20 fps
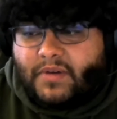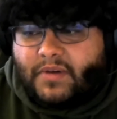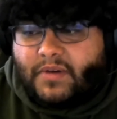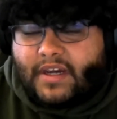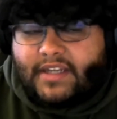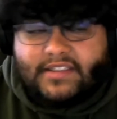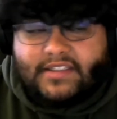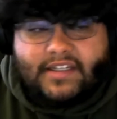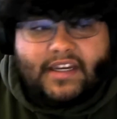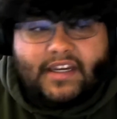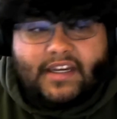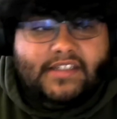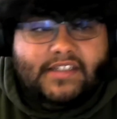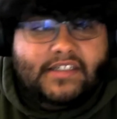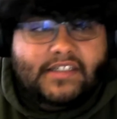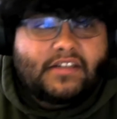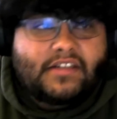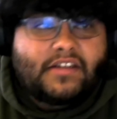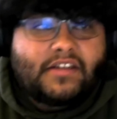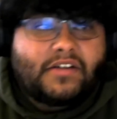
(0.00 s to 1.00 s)
I did
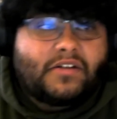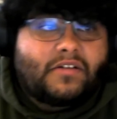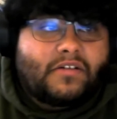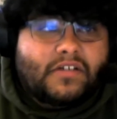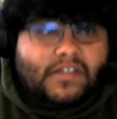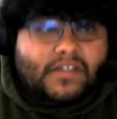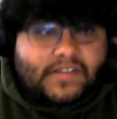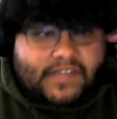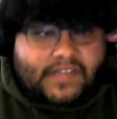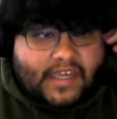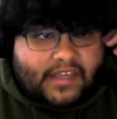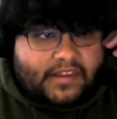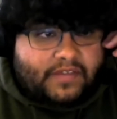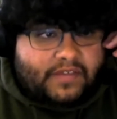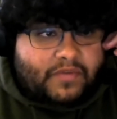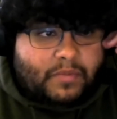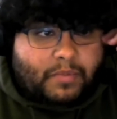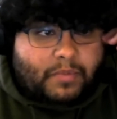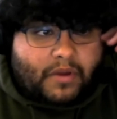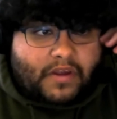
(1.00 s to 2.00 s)
a little because I live
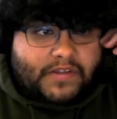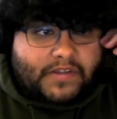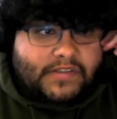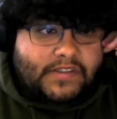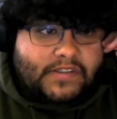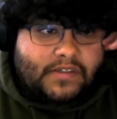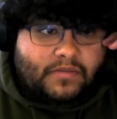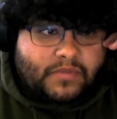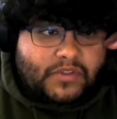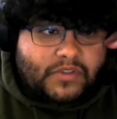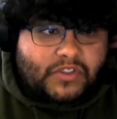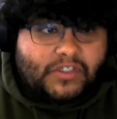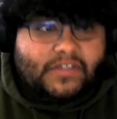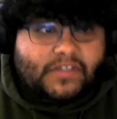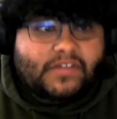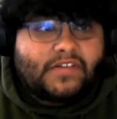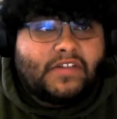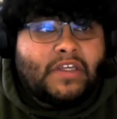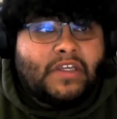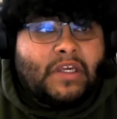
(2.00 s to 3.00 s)
in Boston, which
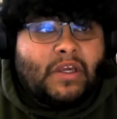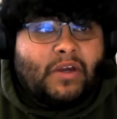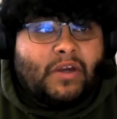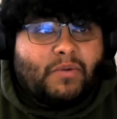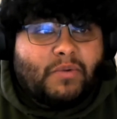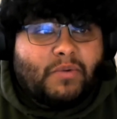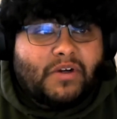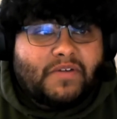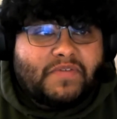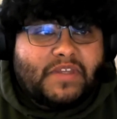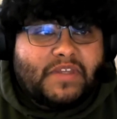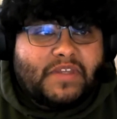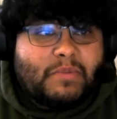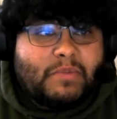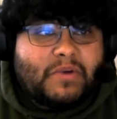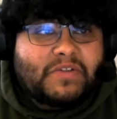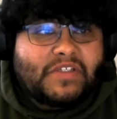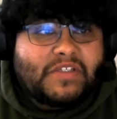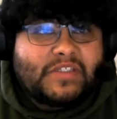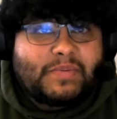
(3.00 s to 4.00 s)
is one of the
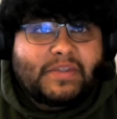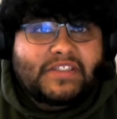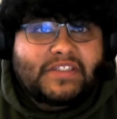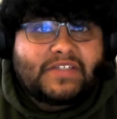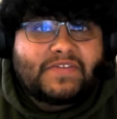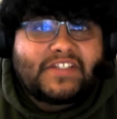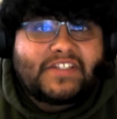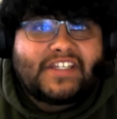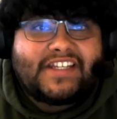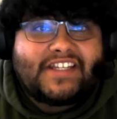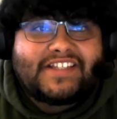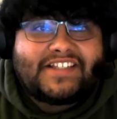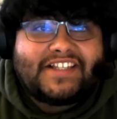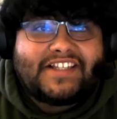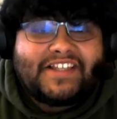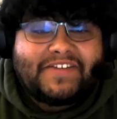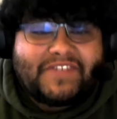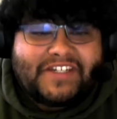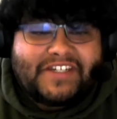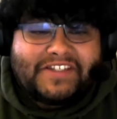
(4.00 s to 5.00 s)
most expensive cities to
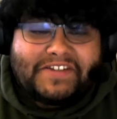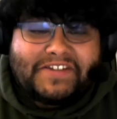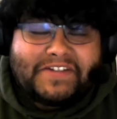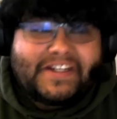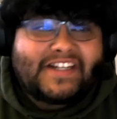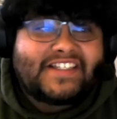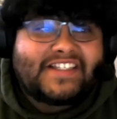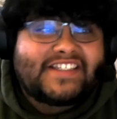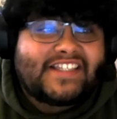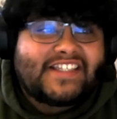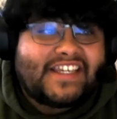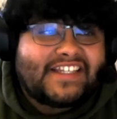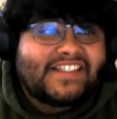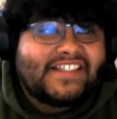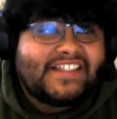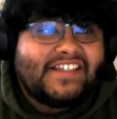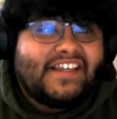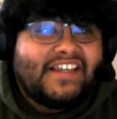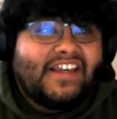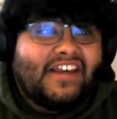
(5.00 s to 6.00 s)
live in the United
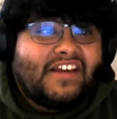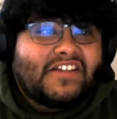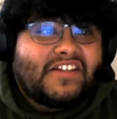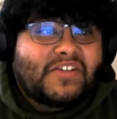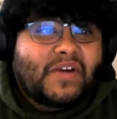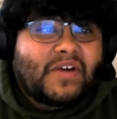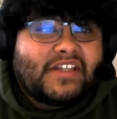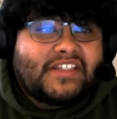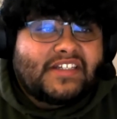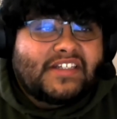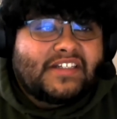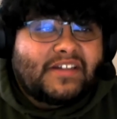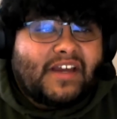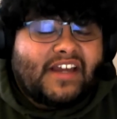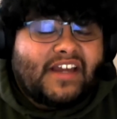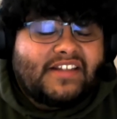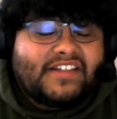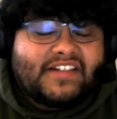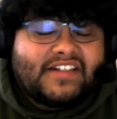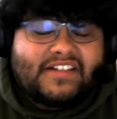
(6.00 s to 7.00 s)
States. So I did
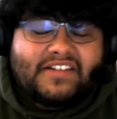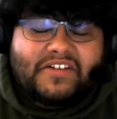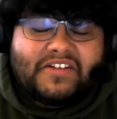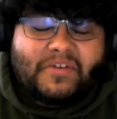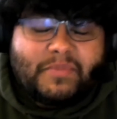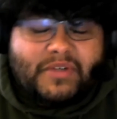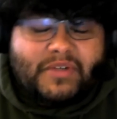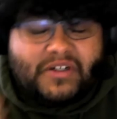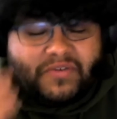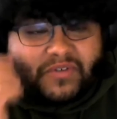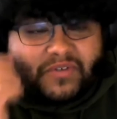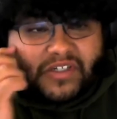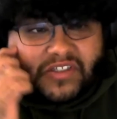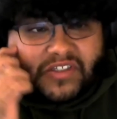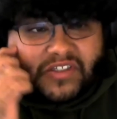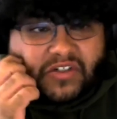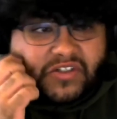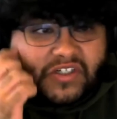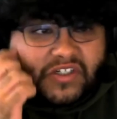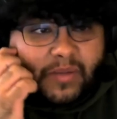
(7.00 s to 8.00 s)
a little bit of
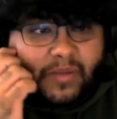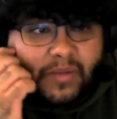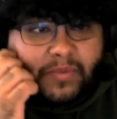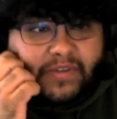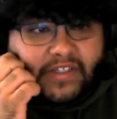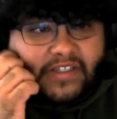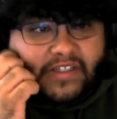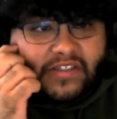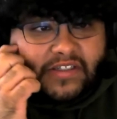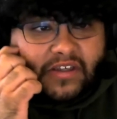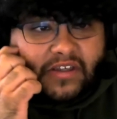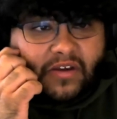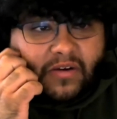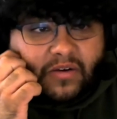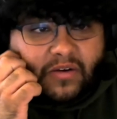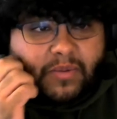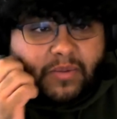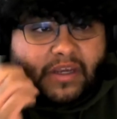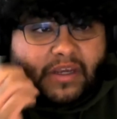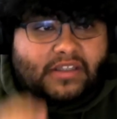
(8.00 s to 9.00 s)
research a couple days ago
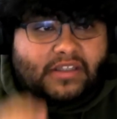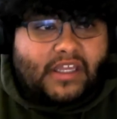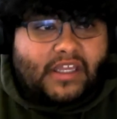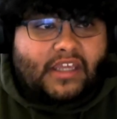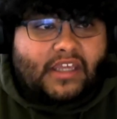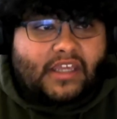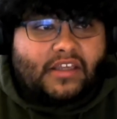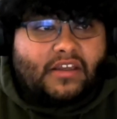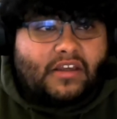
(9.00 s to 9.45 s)
about like